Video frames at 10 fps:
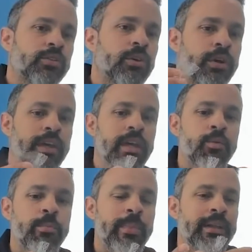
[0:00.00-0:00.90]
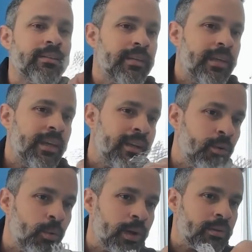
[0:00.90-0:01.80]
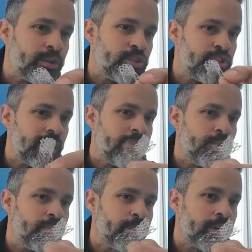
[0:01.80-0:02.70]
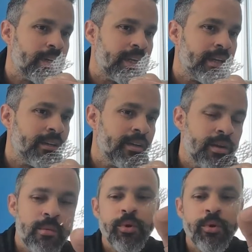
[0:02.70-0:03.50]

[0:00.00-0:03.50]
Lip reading: So it will maintain whatever shape you put it in.